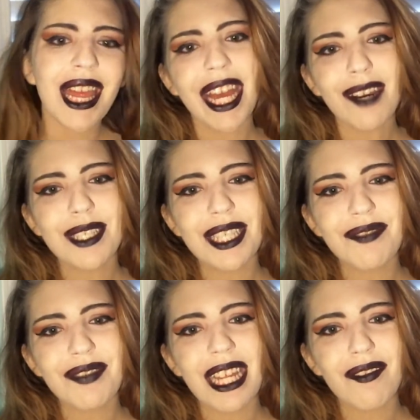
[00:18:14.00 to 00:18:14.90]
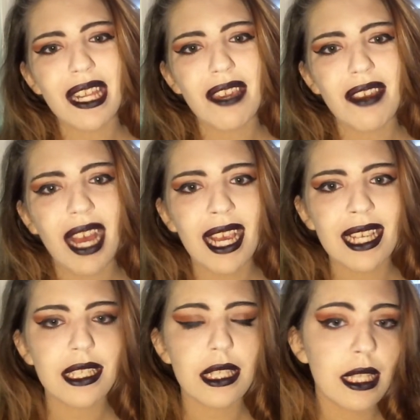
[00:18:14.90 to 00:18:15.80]
that was it for that video,
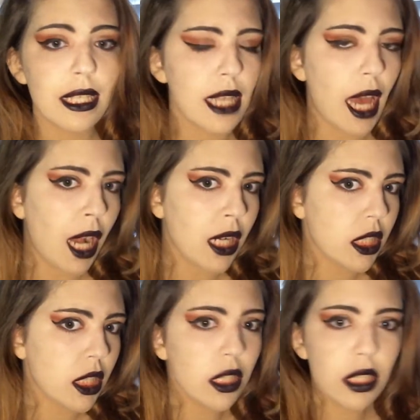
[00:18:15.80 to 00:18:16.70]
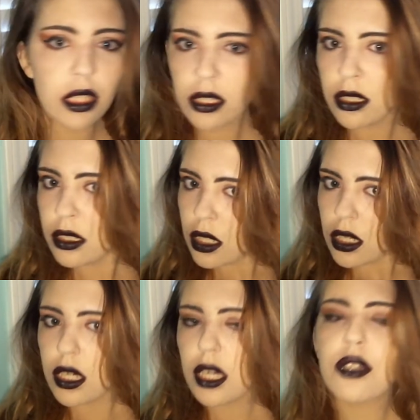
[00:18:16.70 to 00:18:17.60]
guys. This actually,
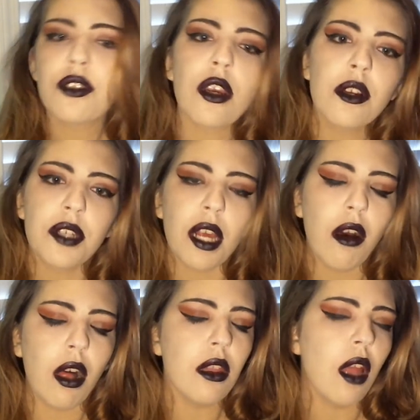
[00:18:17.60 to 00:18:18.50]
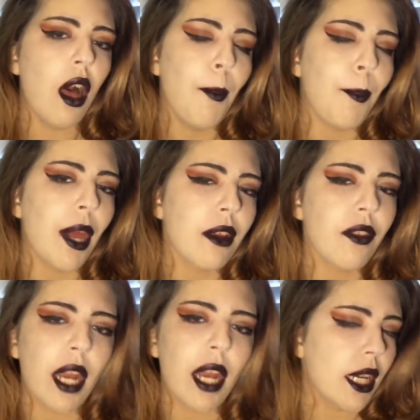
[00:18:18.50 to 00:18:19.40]
it turned out a lot better
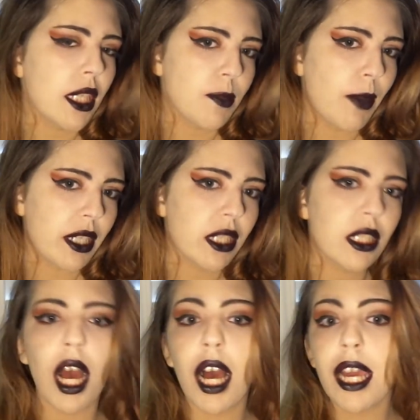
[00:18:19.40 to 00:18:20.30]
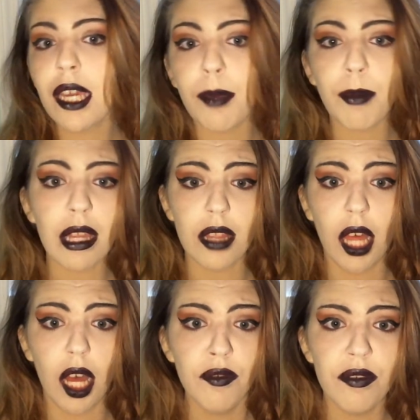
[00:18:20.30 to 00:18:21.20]
than I expected. I am in
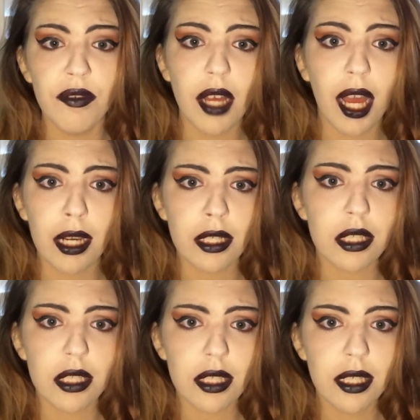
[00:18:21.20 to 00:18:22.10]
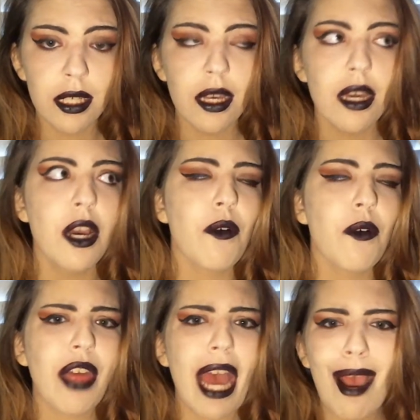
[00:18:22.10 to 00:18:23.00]
love, actually,
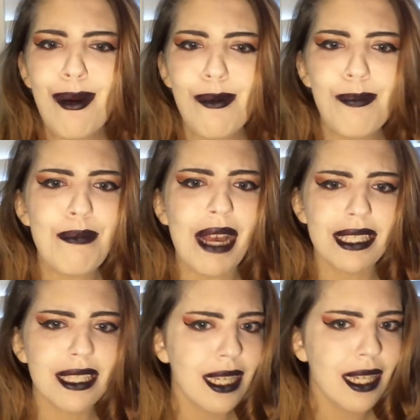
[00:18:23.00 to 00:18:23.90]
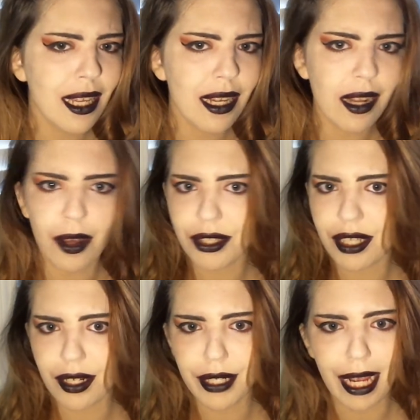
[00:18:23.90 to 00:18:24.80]
with how messy it all
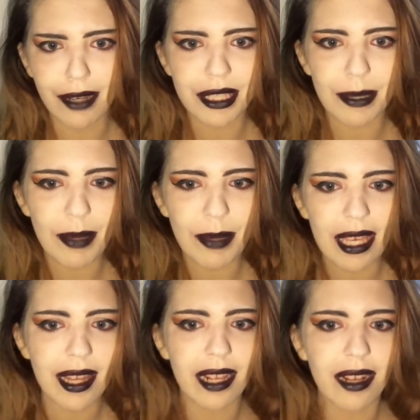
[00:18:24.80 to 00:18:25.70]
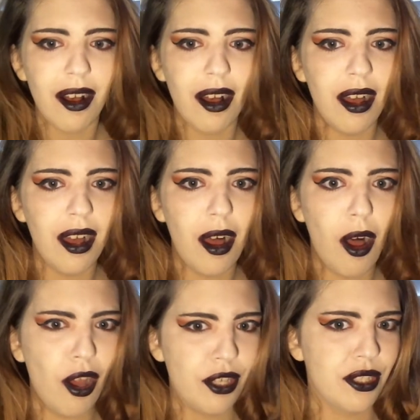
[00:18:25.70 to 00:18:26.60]
turned out to be, like,
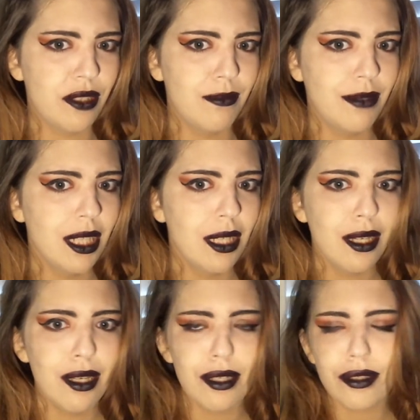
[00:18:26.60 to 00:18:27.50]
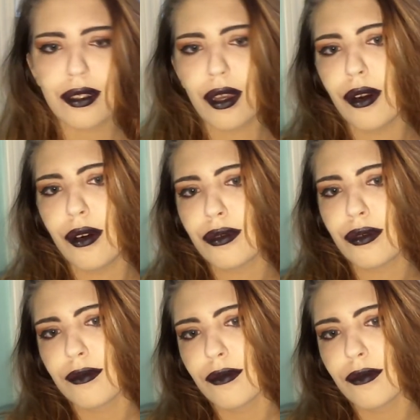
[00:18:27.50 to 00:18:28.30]
awesome. So,